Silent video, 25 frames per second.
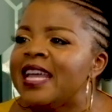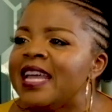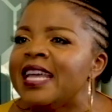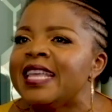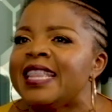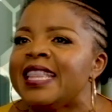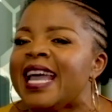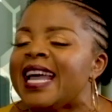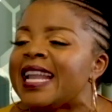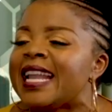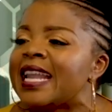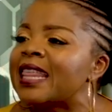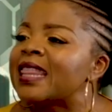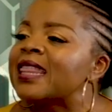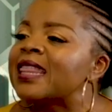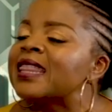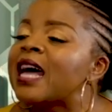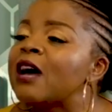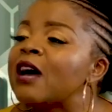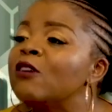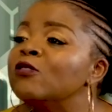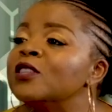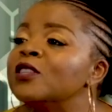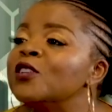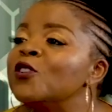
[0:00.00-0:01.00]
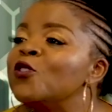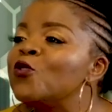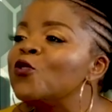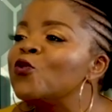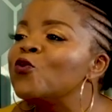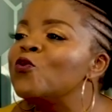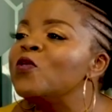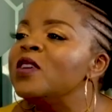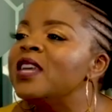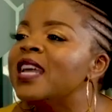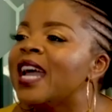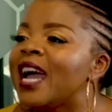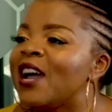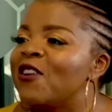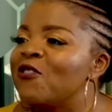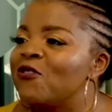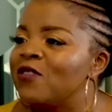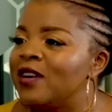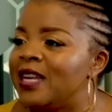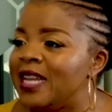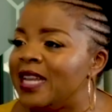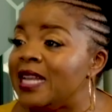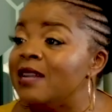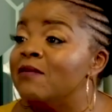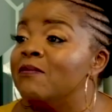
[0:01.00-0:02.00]
They had
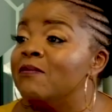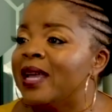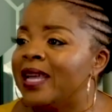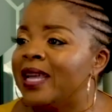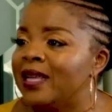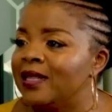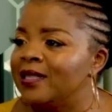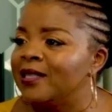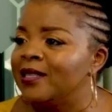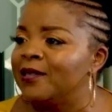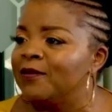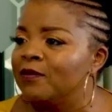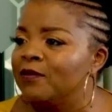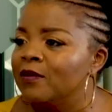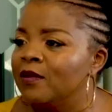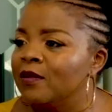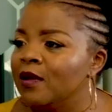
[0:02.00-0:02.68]
1,300 inmates,